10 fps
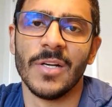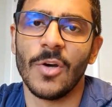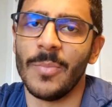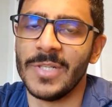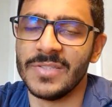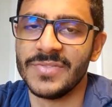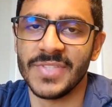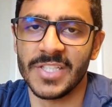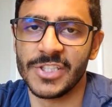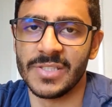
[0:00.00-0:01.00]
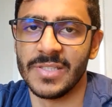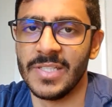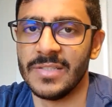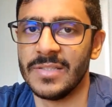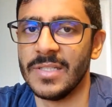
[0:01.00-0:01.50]
comment section
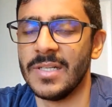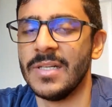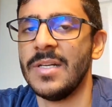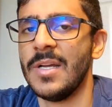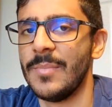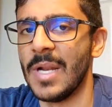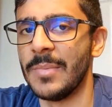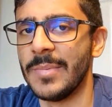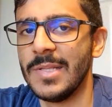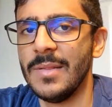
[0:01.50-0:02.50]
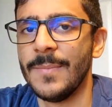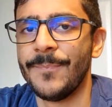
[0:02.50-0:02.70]
in the Plabable,